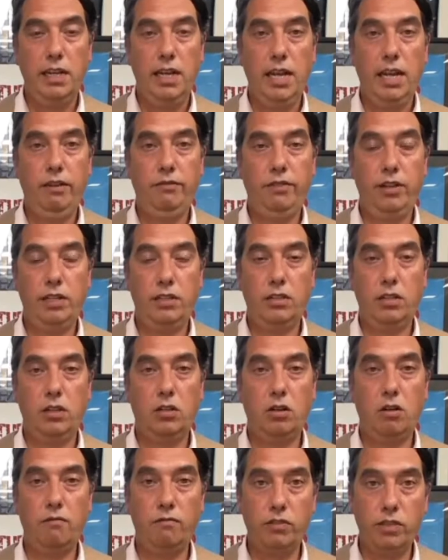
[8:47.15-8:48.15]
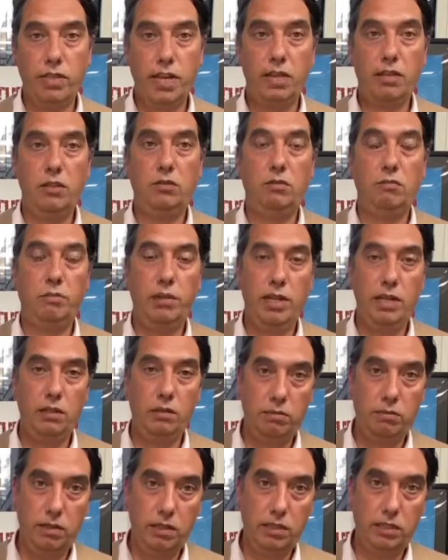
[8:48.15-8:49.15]
If it's a conversational
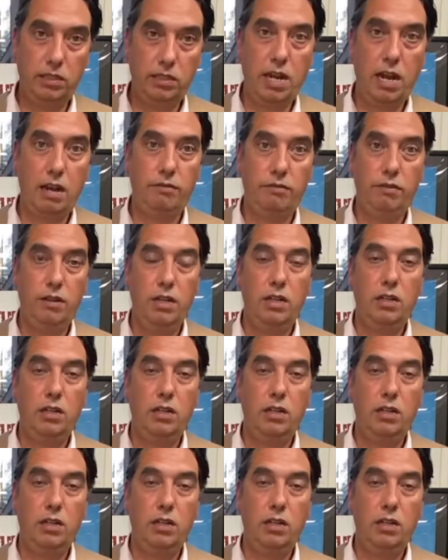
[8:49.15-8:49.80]
piece with the chef